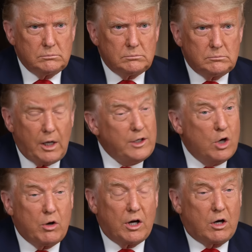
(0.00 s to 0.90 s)
the way you, I
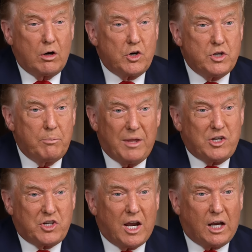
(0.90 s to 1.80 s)
don't encourage them. They
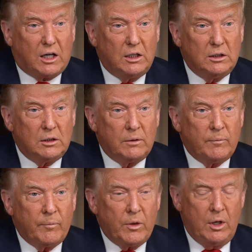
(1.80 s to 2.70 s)
say it,
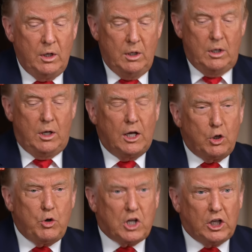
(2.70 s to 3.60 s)
and you
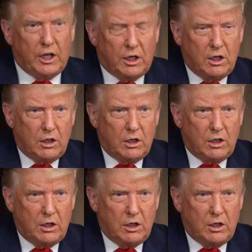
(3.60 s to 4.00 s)
Hillary enjoy Clinton, it.